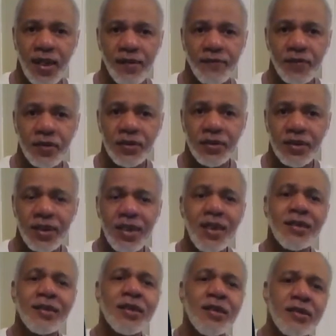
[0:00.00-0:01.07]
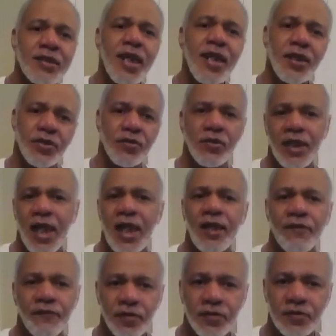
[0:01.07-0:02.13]
knife. It can take your
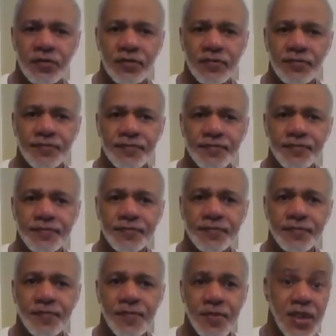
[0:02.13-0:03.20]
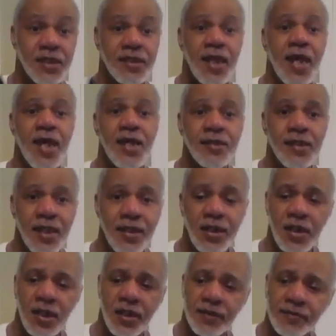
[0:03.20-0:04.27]
life, just as a
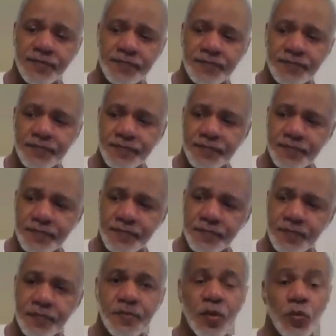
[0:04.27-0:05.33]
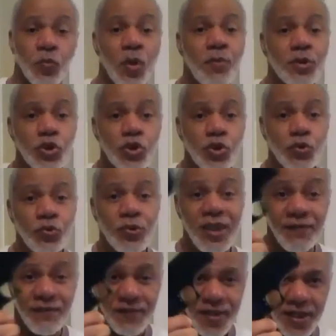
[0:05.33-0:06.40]
gun. What would you do
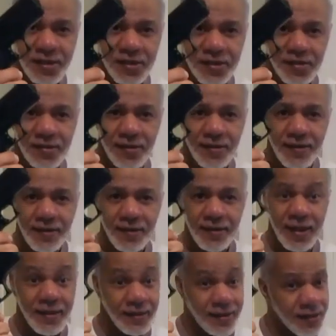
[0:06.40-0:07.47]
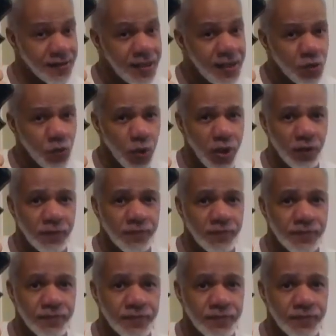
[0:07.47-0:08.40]
if this, and this is real,